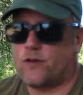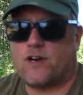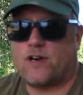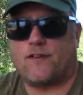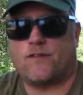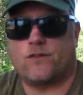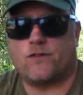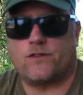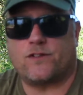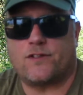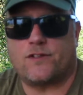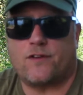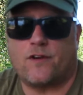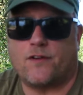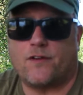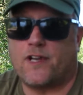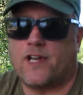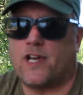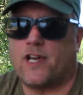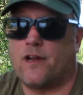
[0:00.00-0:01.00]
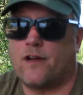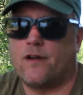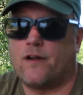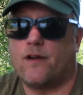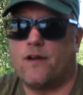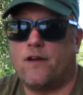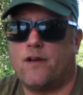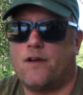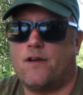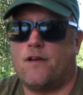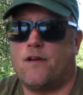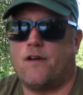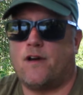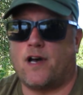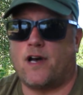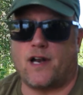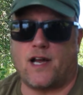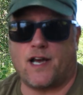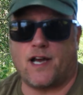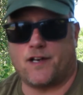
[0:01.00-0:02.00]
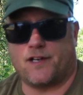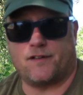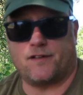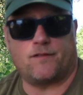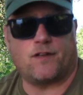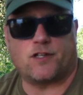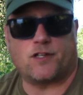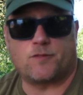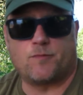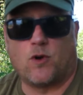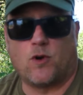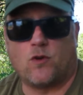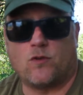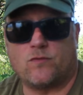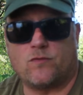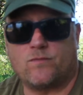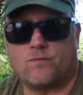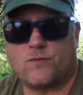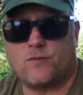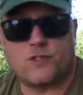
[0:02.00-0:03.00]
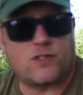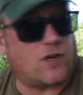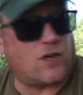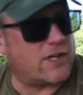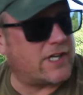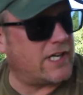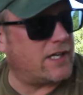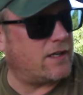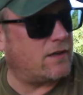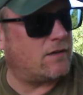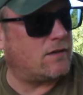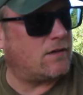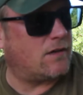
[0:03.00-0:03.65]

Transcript: gravels on here, and I had a small stocky,